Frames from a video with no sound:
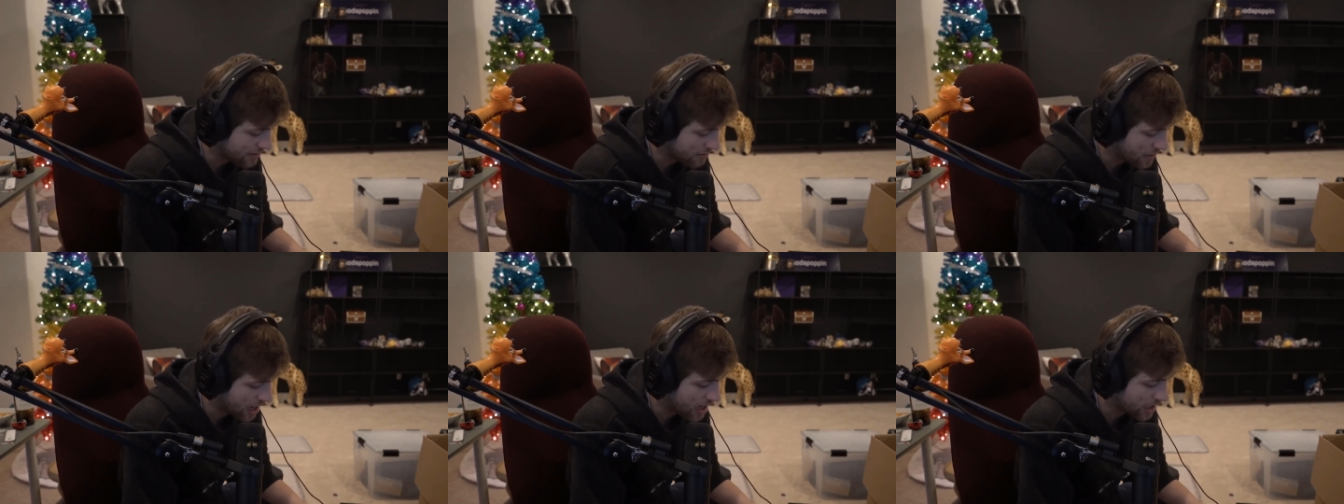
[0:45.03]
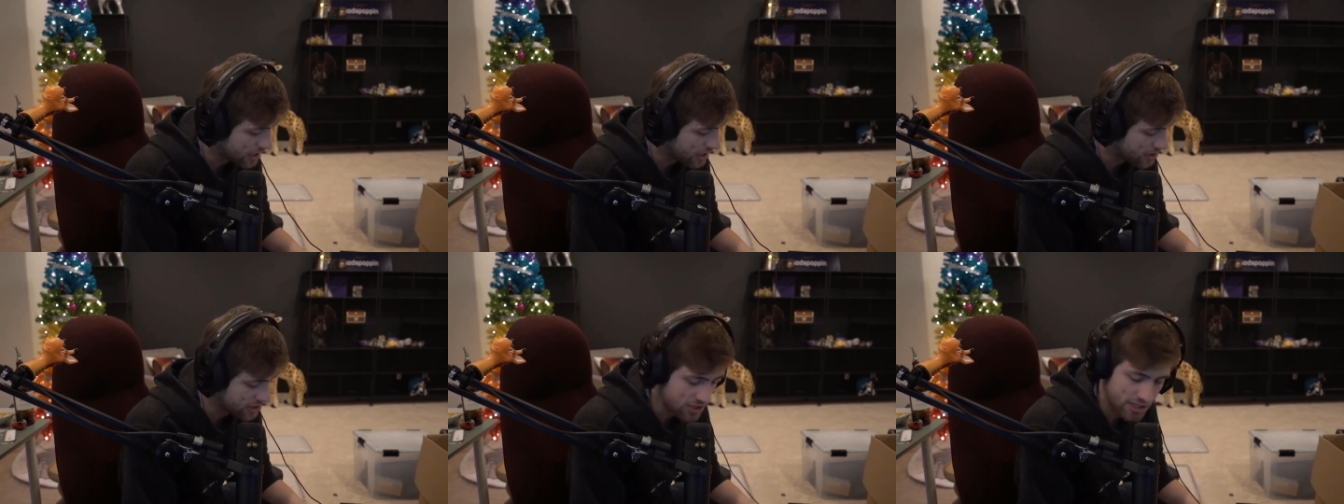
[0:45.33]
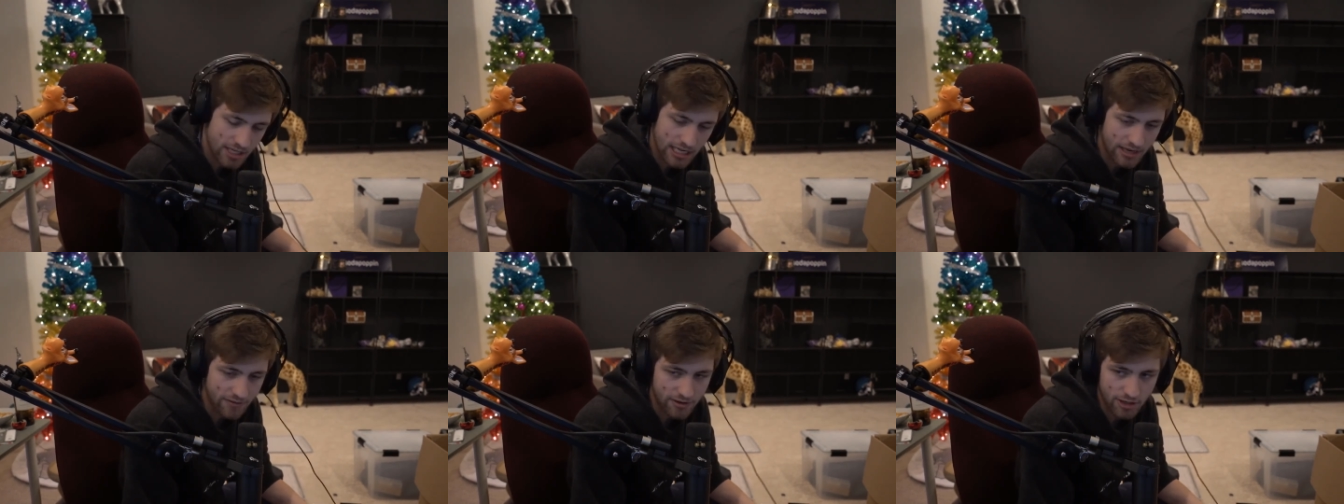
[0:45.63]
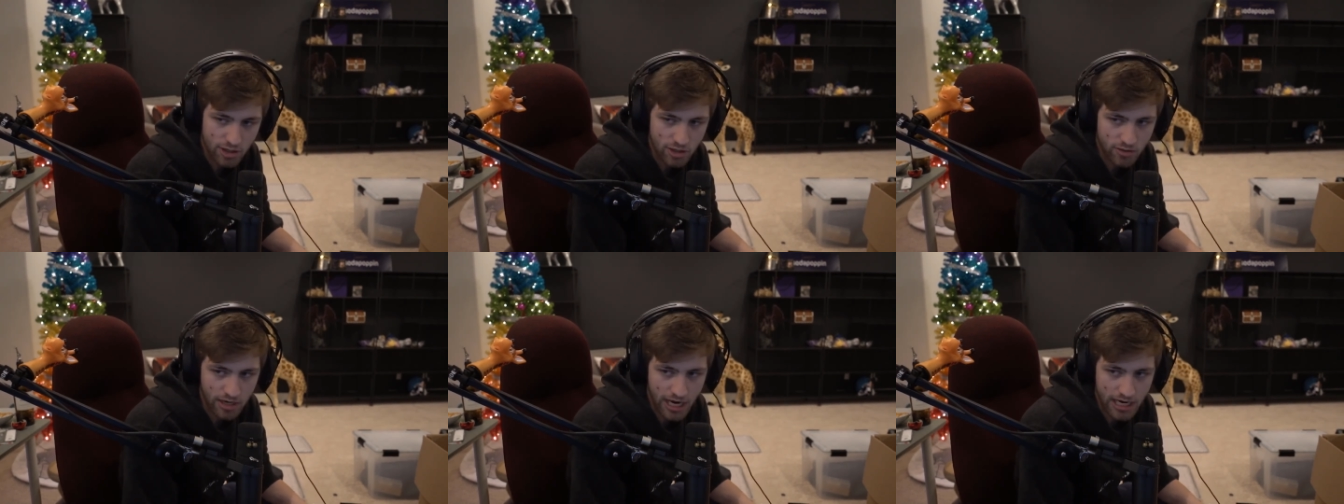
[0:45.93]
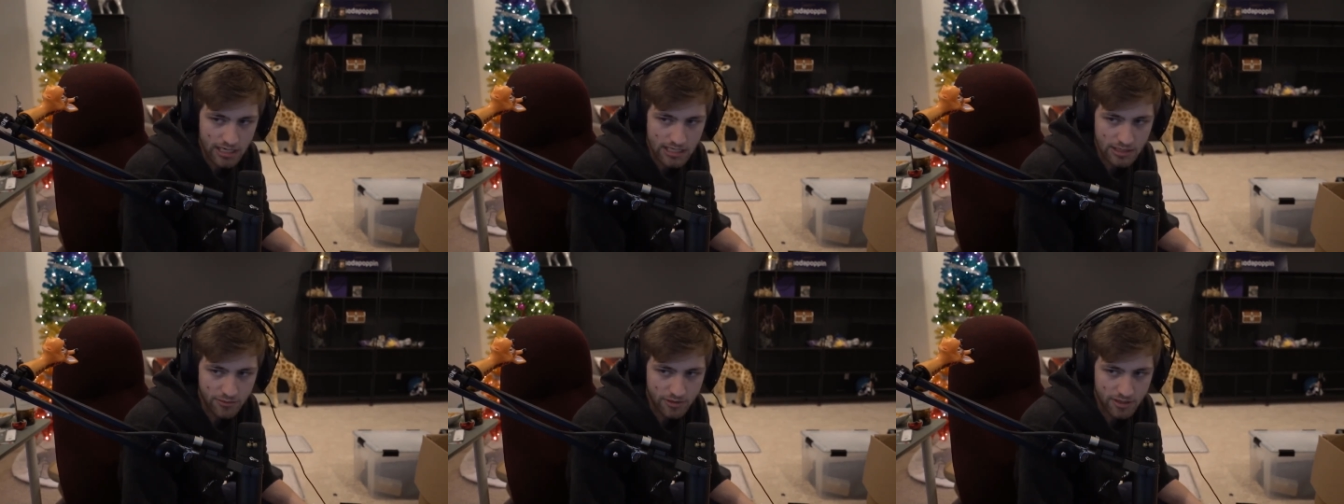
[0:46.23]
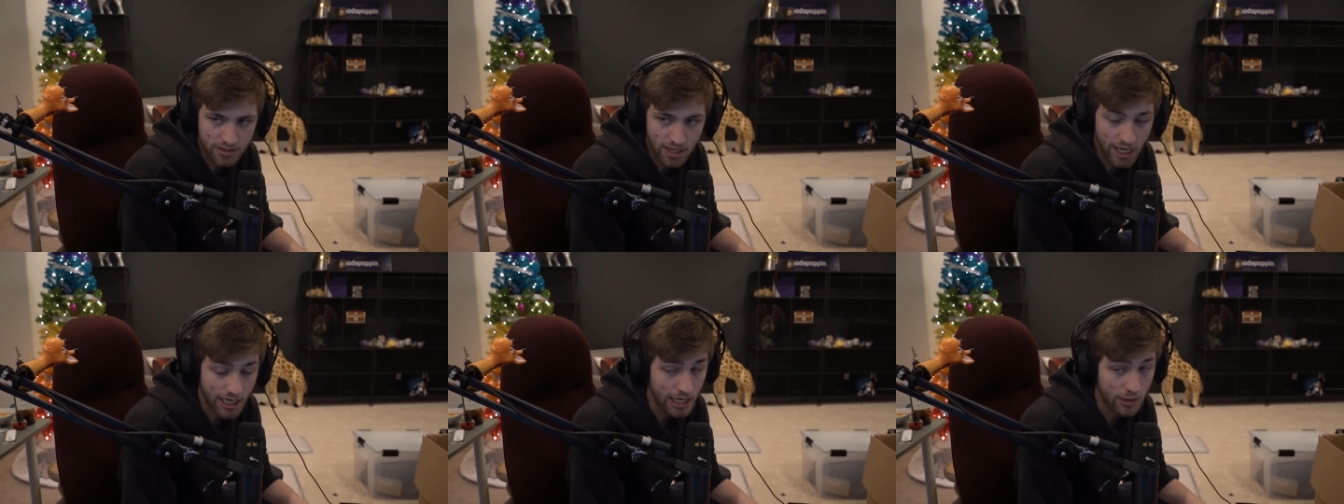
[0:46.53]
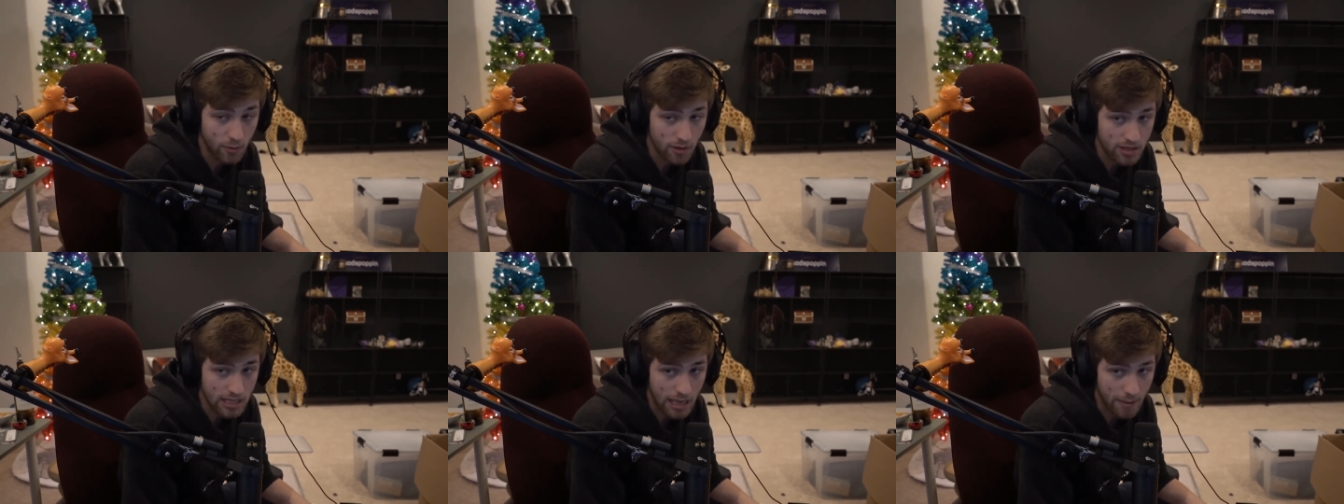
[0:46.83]
manga just to give it a try and see what it's like. It
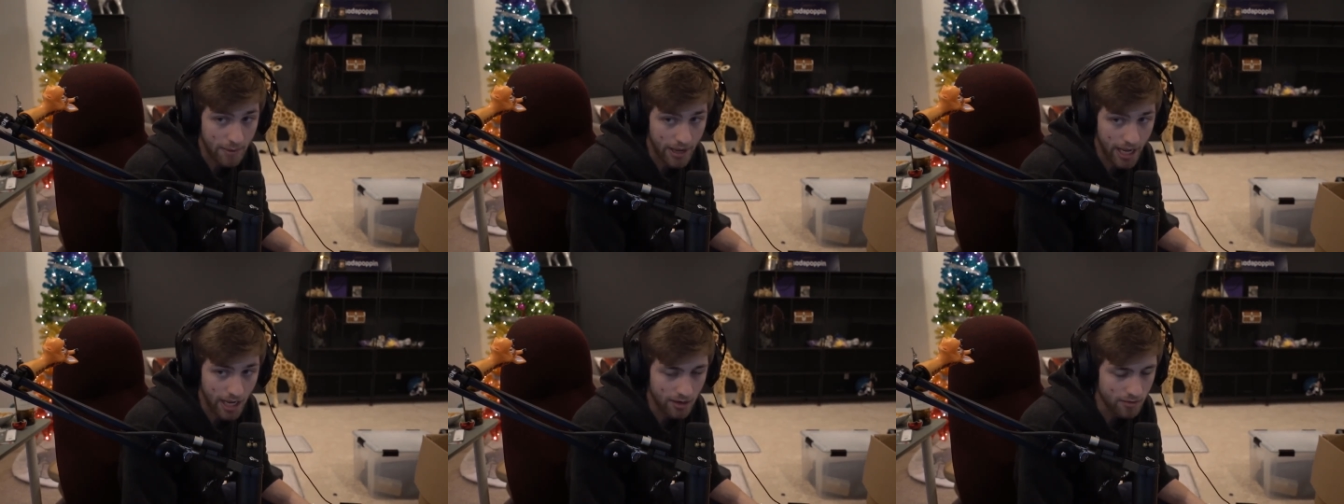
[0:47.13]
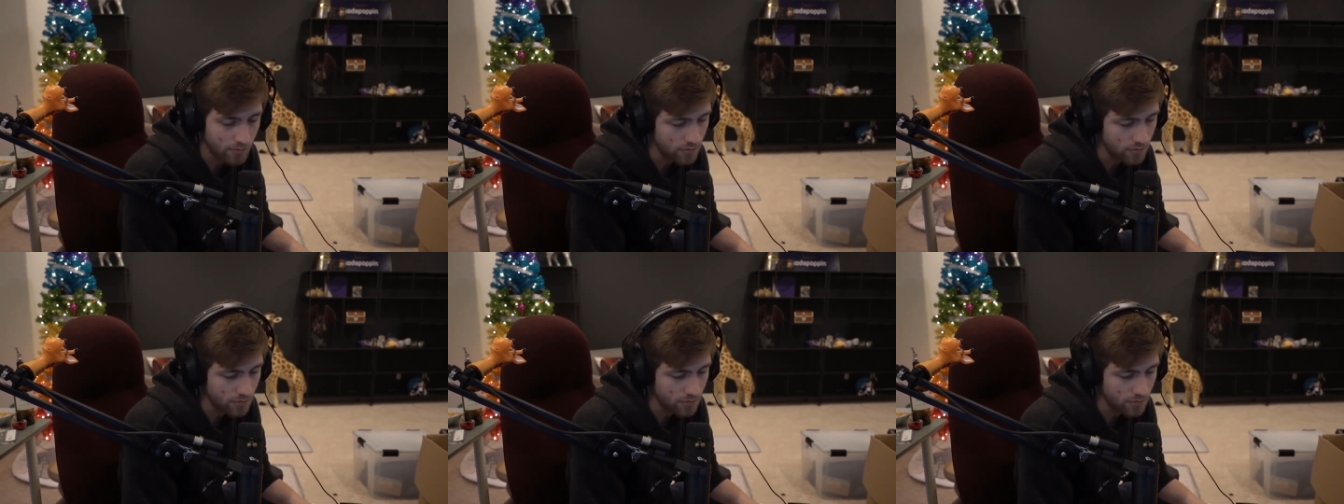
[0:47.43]
wasn't that bad.